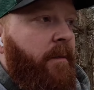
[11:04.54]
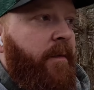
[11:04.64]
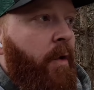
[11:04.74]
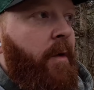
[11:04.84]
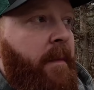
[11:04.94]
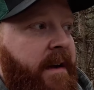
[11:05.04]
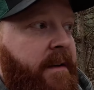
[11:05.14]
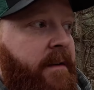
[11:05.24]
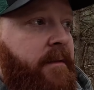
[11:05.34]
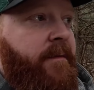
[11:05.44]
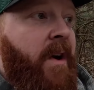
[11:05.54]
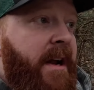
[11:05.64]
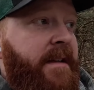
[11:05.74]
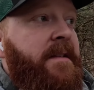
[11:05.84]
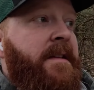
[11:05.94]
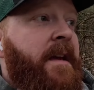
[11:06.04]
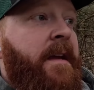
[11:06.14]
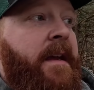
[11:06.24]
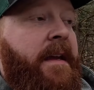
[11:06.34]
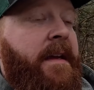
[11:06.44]
for my friends
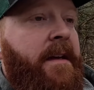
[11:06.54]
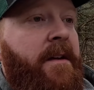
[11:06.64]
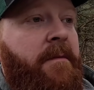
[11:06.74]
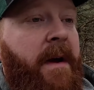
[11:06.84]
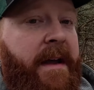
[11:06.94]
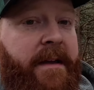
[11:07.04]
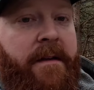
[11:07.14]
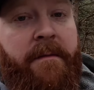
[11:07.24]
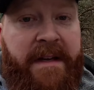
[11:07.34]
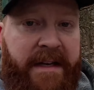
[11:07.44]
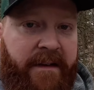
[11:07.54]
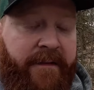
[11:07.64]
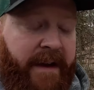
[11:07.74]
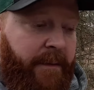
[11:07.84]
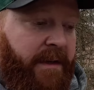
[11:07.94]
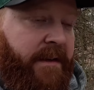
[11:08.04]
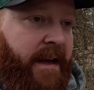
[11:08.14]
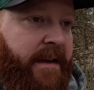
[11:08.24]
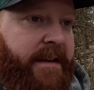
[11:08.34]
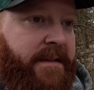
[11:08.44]
and my immediate family
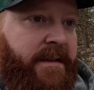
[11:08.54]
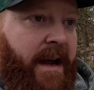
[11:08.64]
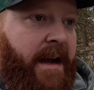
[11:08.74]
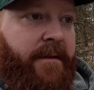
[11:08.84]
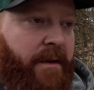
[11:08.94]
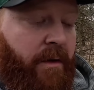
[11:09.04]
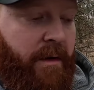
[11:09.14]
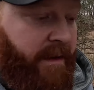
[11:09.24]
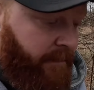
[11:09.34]
that is not, you know, like